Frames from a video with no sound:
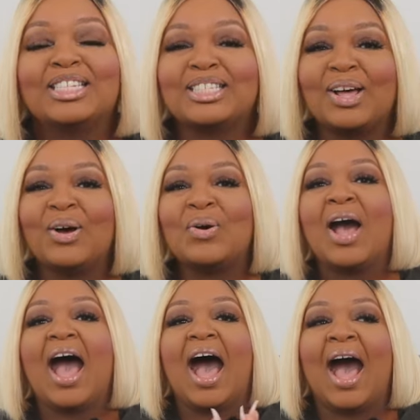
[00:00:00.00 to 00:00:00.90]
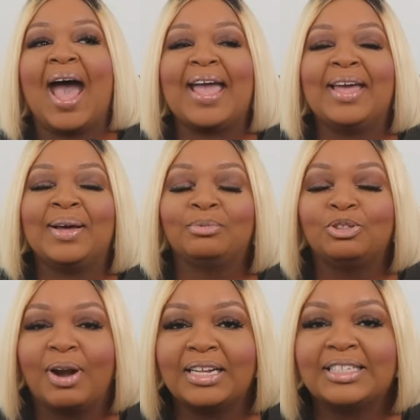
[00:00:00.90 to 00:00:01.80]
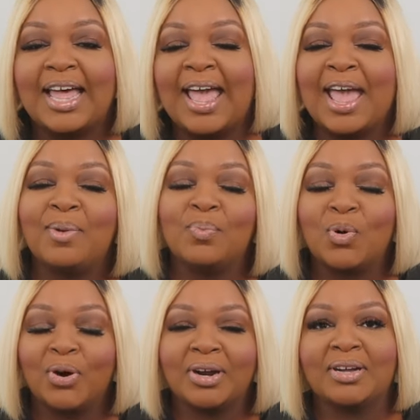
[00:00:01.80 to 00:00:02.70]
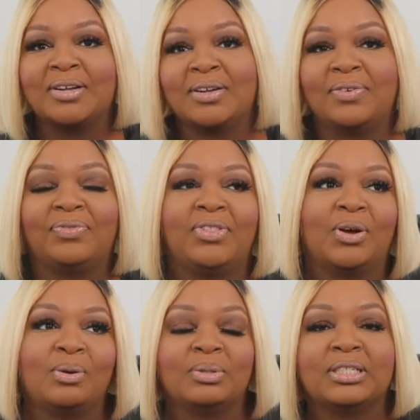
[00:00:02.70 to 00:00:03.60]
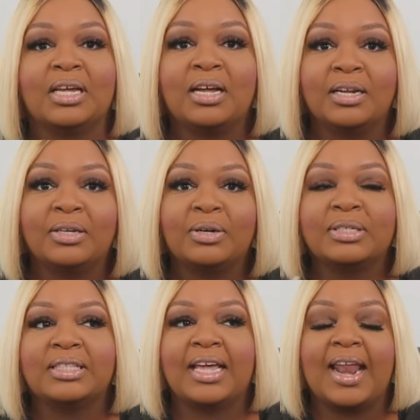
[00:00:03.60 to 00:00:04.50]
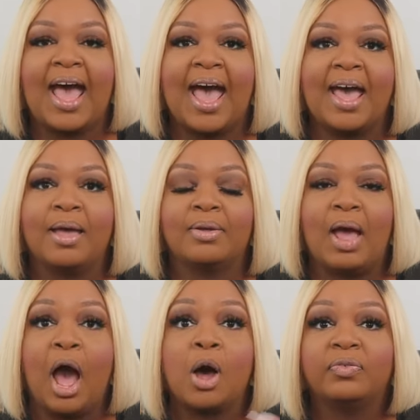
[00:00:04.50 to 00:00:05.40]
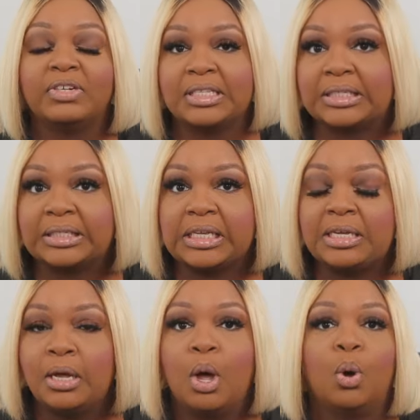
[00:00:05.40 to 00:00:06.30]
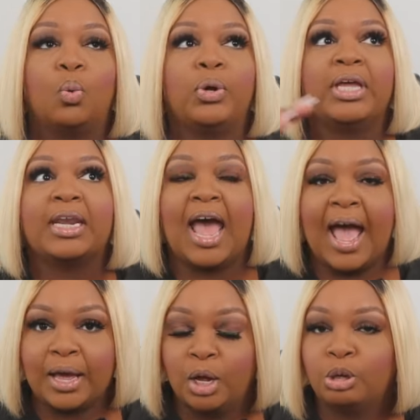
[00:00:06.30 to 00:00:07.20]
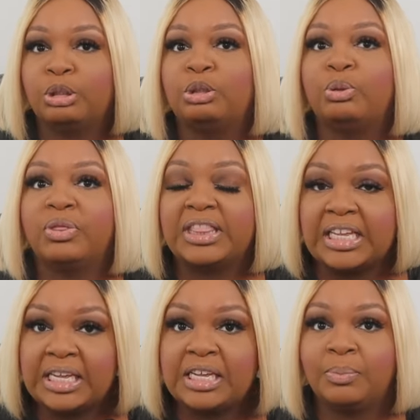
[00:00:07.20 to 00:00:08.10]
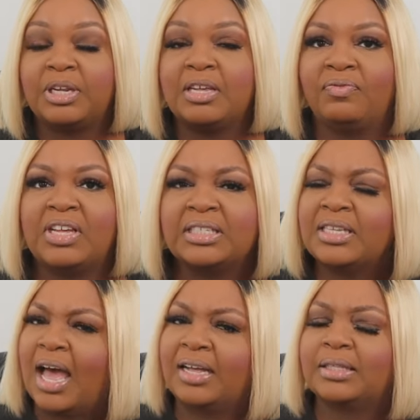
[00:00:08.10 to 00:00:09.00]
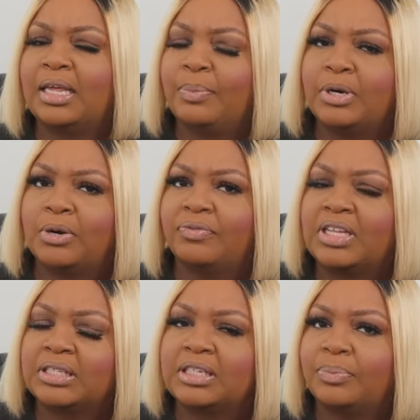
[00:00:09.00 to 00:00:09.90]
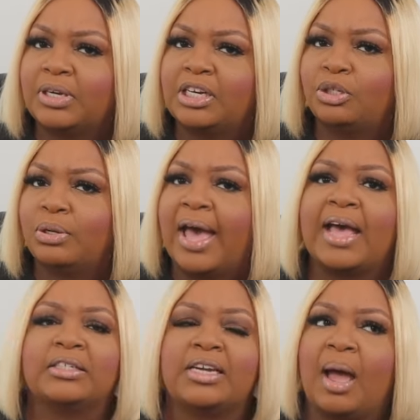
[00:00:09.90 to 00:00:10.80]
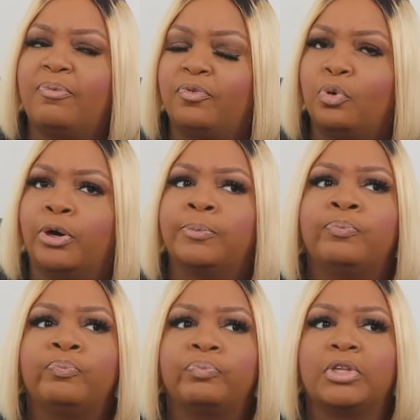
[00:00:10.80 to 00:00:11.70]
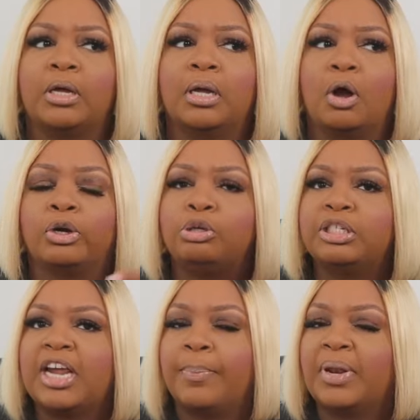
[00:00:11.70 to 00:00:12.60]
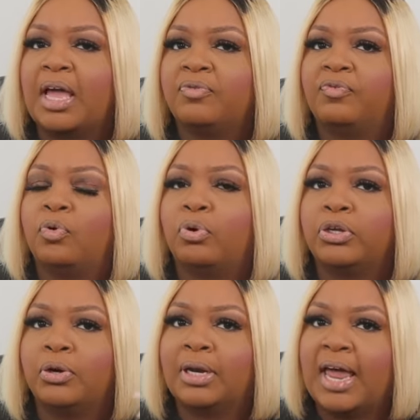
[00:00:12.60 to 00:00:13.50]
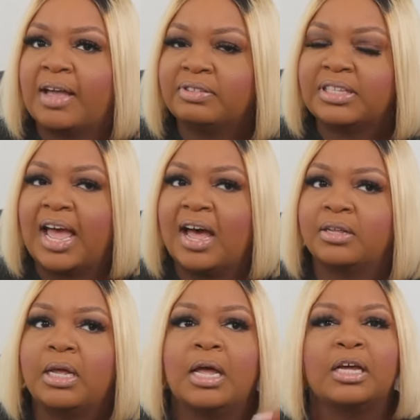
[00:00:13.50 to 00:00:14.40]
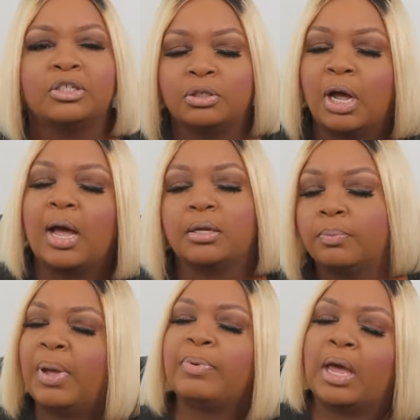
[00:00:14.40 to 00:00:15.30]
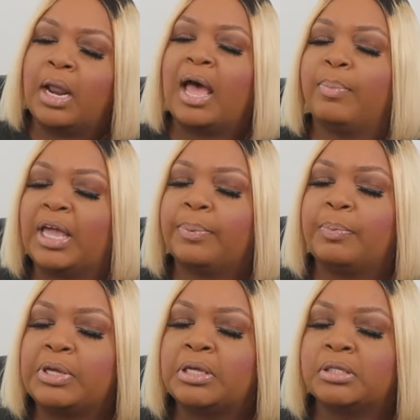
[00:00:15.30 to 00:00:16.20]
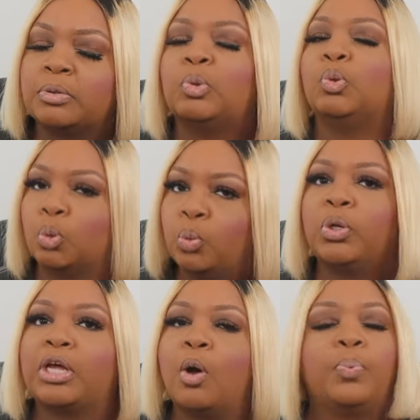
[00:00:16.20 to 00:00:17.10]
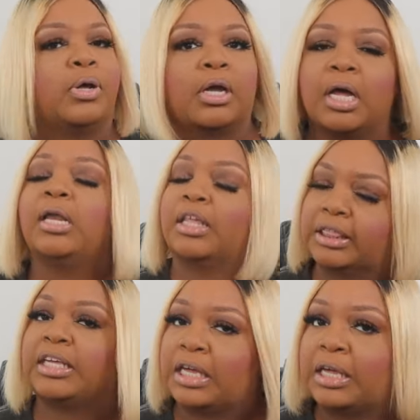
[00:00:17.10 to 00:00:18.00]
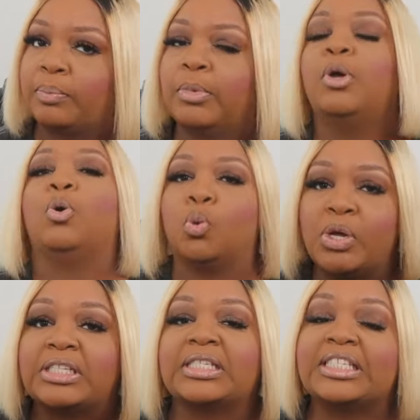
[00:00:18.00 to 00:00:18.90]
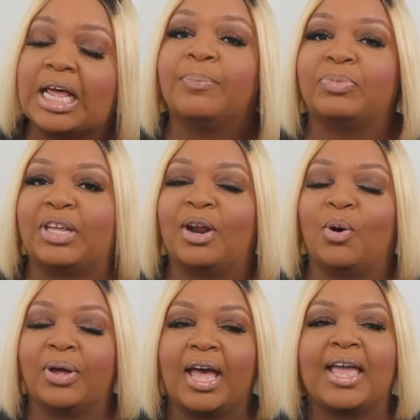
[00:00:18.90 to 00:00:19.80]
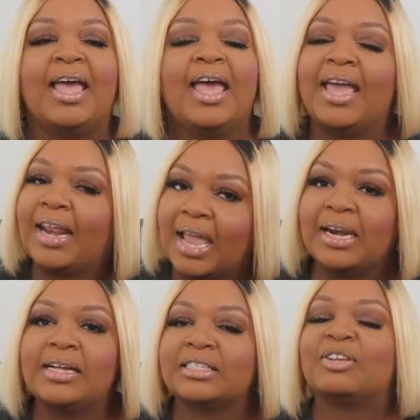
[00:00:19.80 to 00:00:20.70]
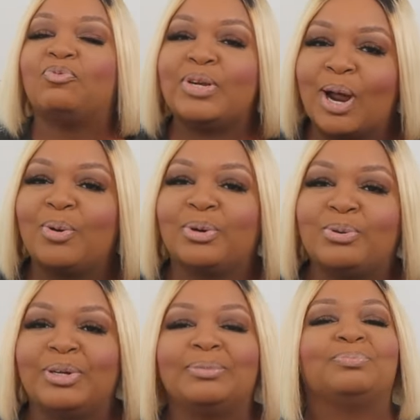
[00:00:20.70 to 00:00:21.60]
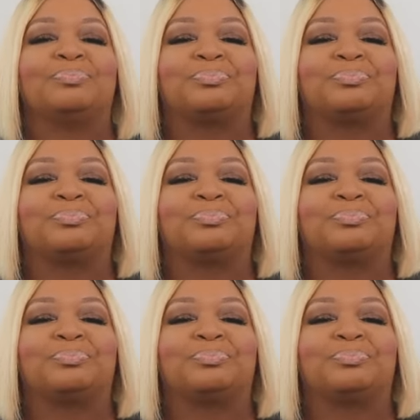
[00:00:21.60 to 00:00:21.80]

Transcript: So I am trying to add more of those colors that I often see when I go to themed events. So y'all have to let me know if that's something that you guys shop for. Are you shopping like for your lifestyle? Because you know how, baby, y'all know how black people is. We gonna put a color theme with something, okay? It ain't us if we don't do it.